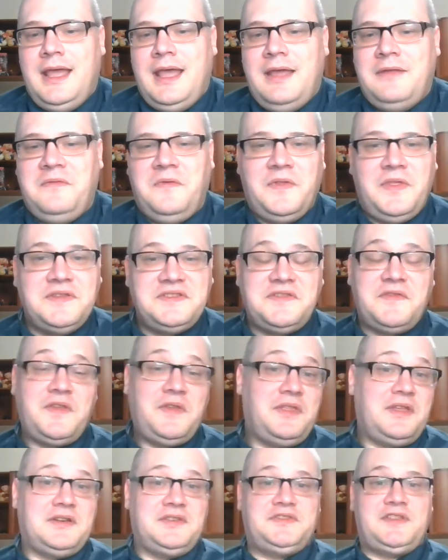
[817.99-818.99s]
And for those of
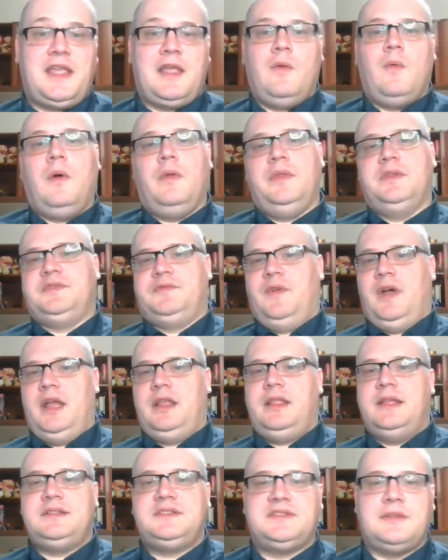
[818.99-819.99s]
you that are saying, well, this
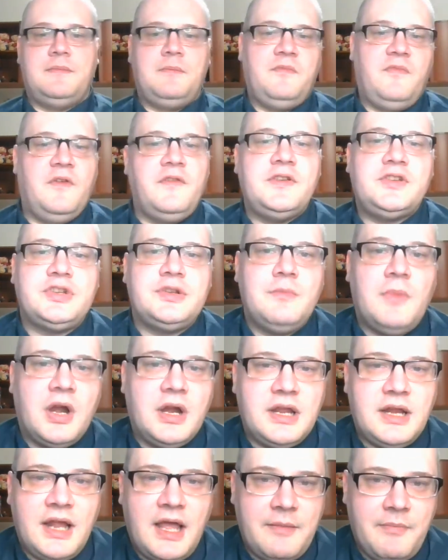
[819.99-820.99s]
violates the efficient
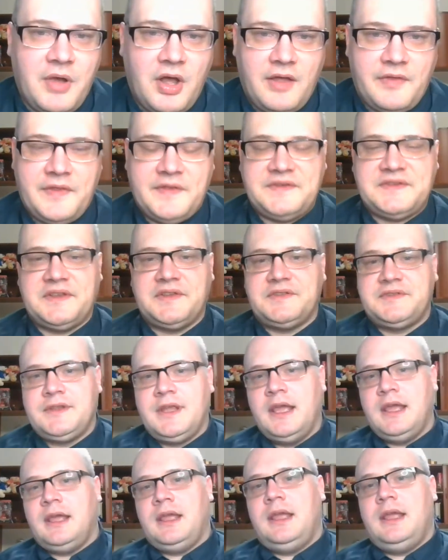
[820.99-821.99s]
market hypothesis,
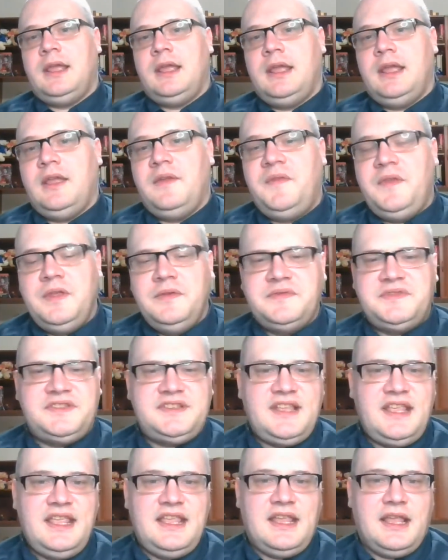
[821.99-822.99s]
if you
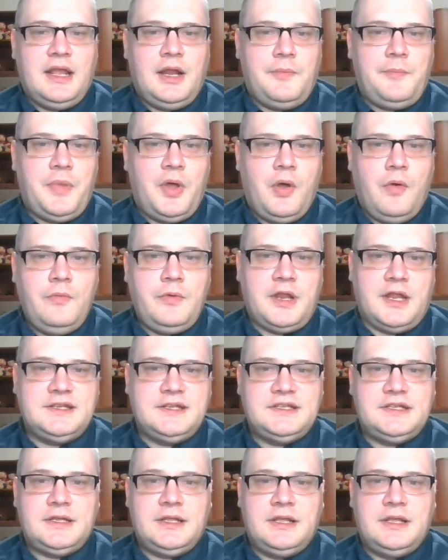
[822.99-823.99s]
see an
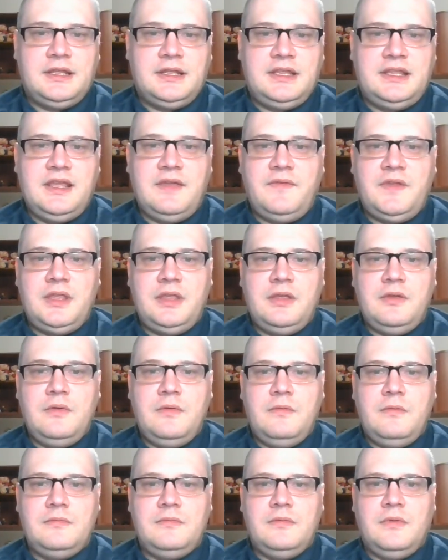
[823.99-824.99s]
opponent giving
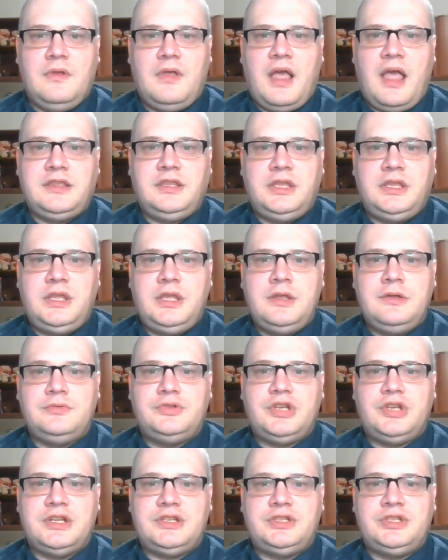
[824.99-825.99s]
you a
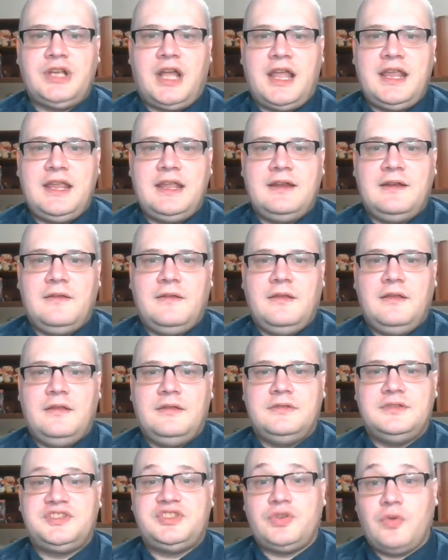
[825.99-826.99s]
huge, giant
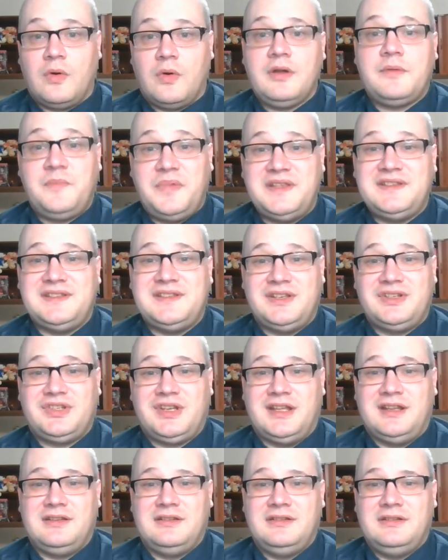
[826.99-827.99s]
short
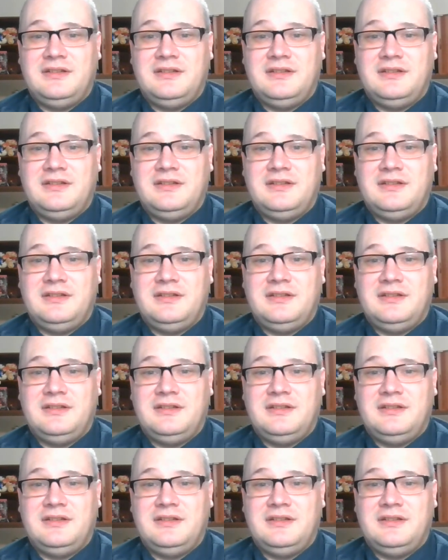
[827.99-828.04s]
position